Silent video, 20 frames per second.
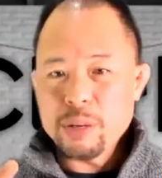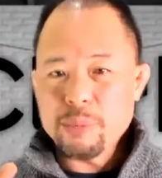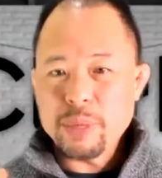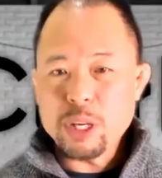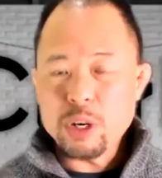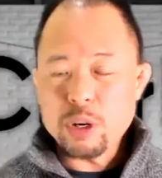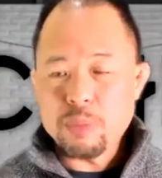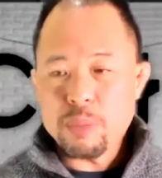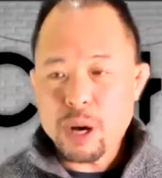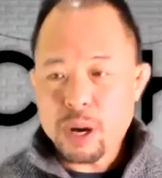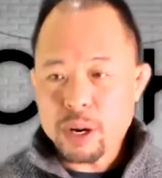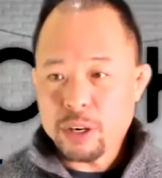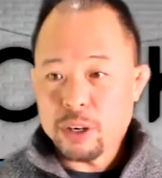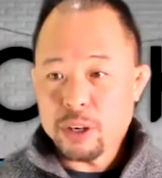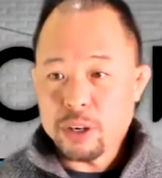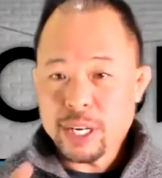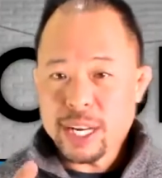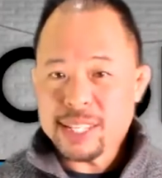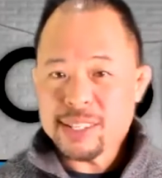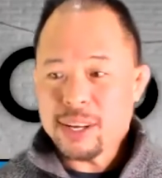it be your monitor,
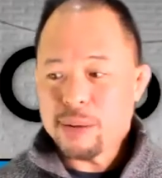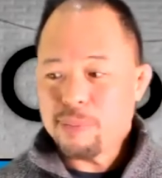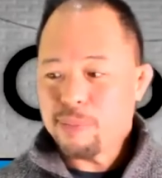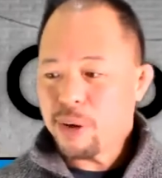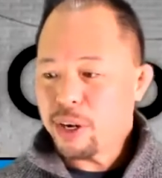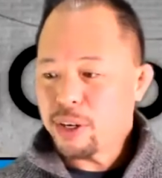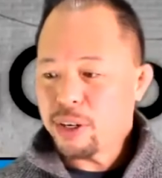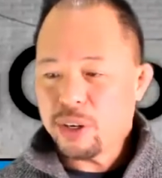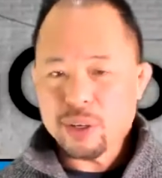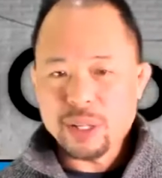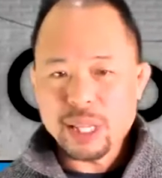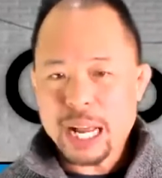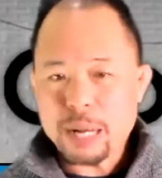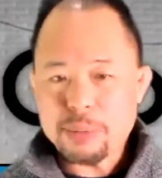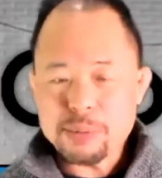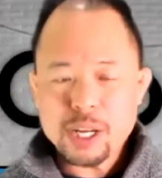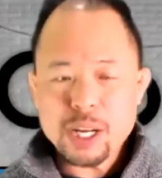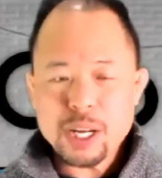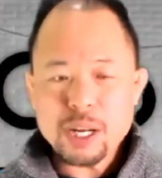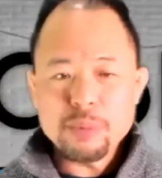your desktop monitor, your
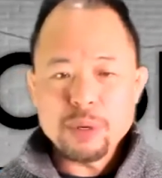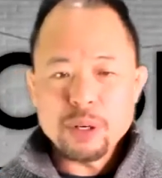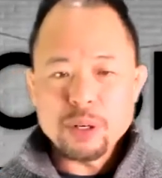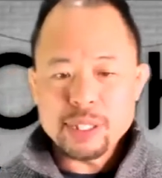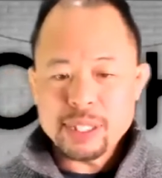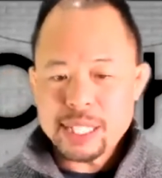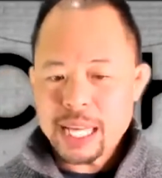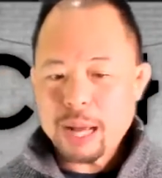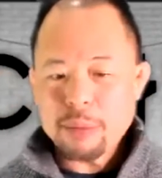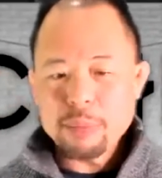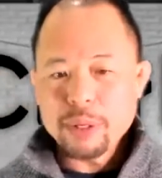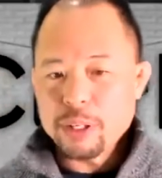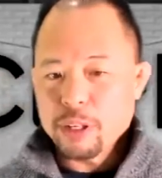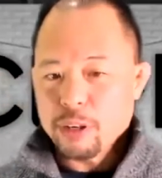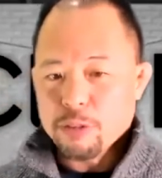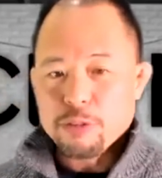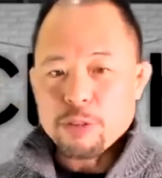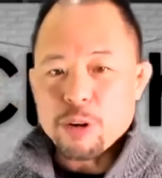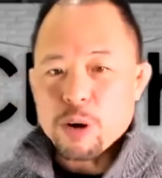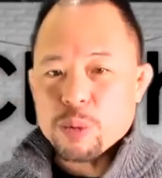laptop, your tablet,
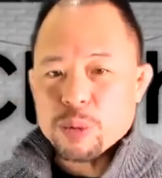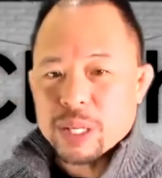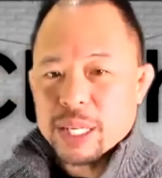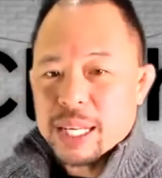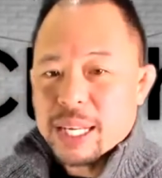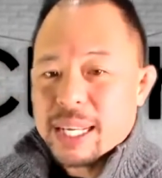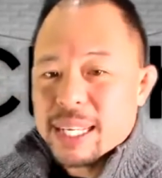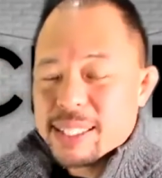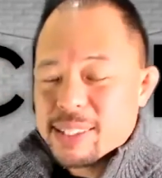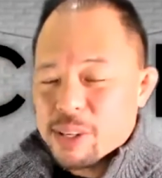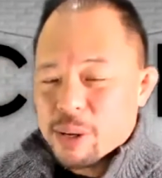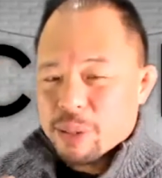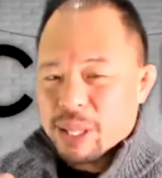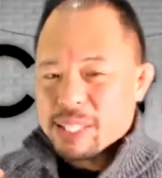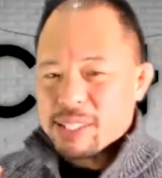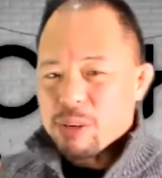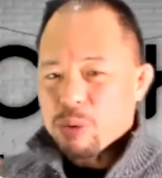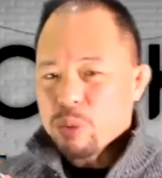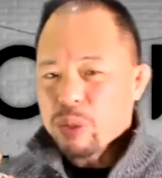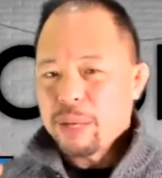your phone. So
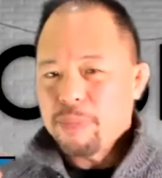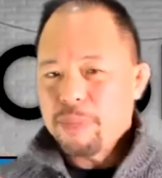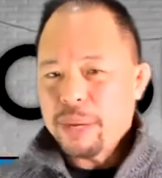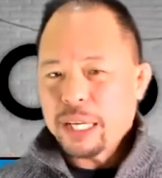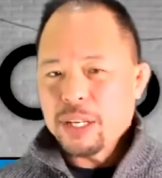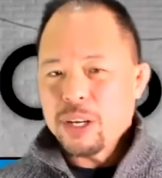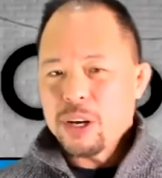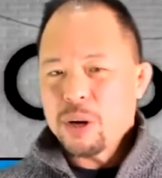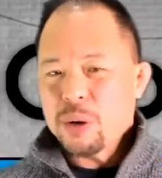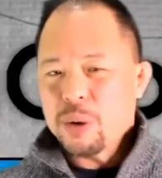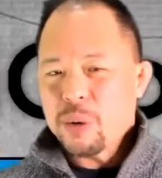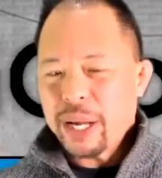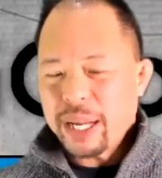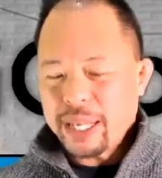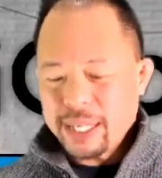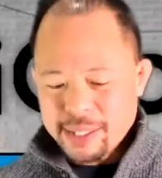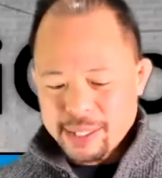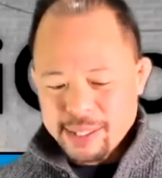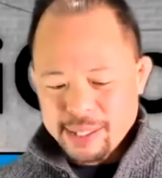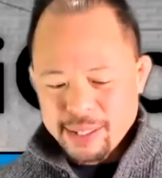that's a really big no-no,
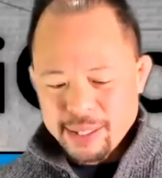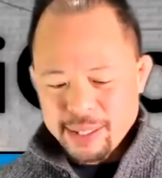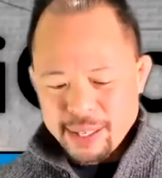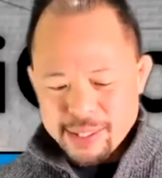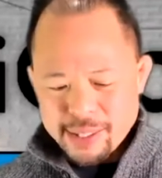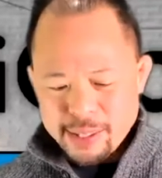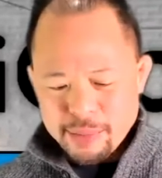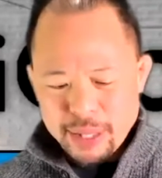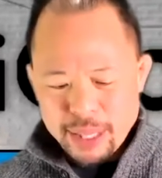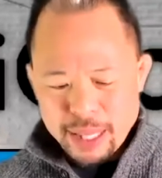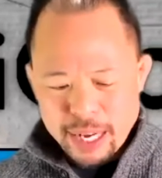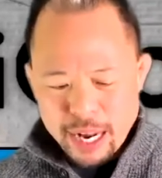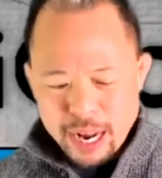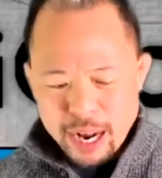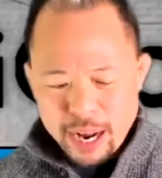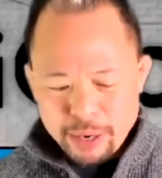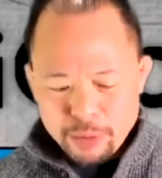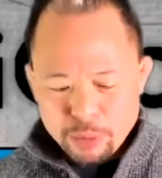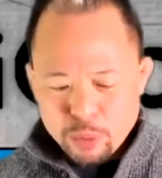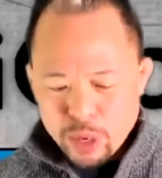and it's not something that
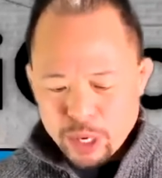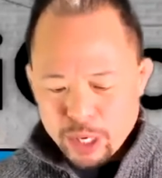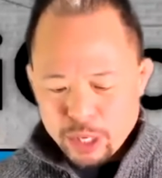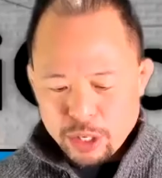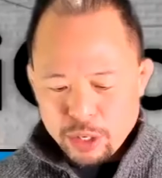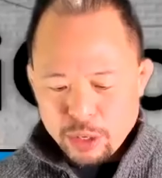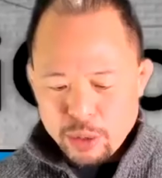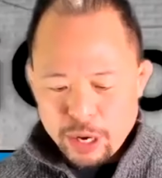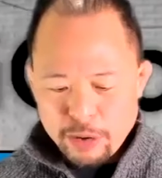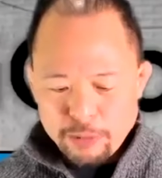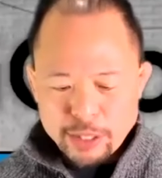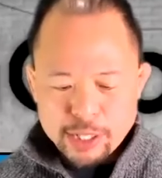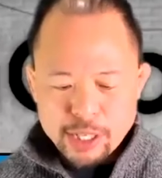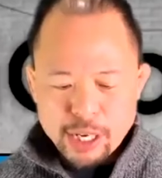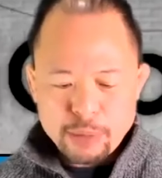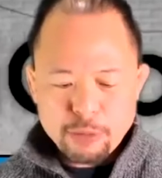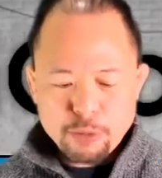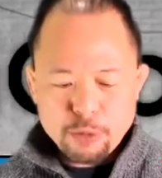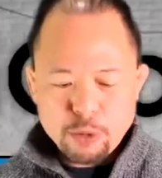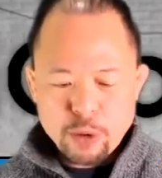I'd want to do every
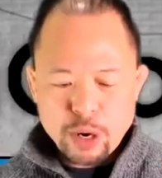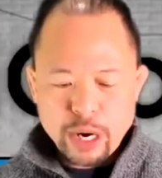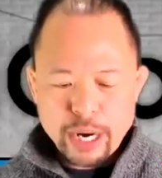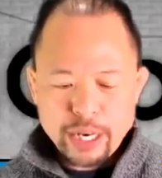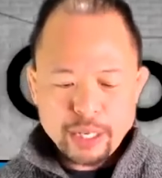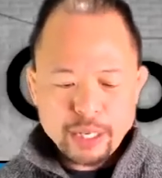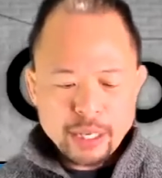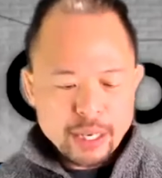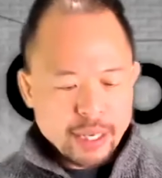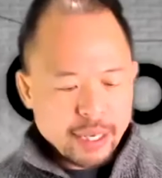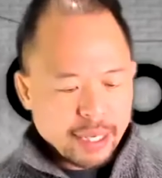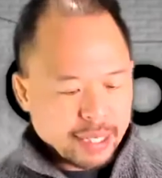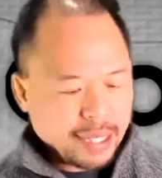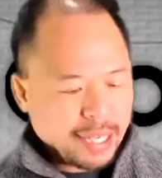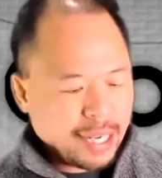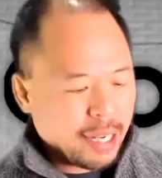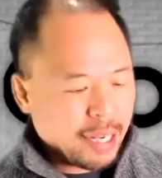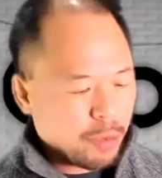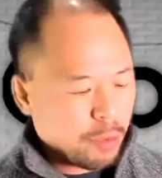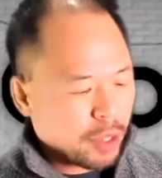time before I
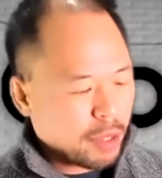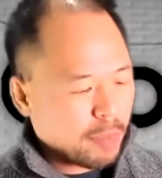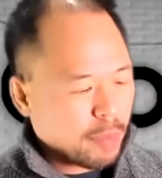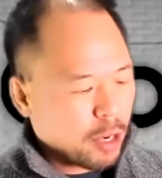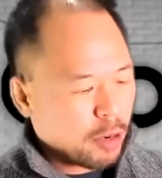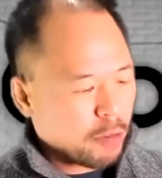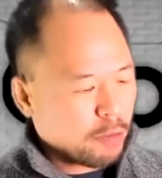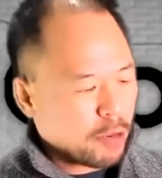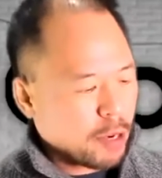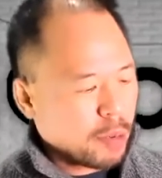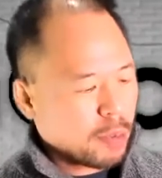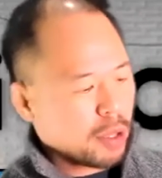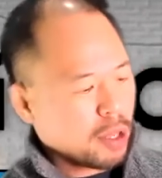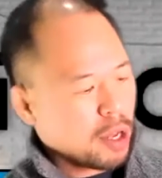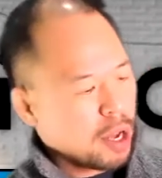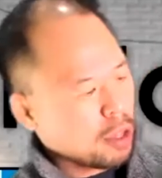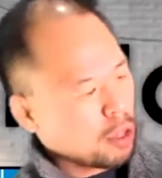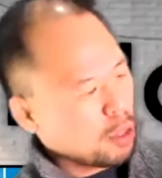clean it with a microfiber cloth,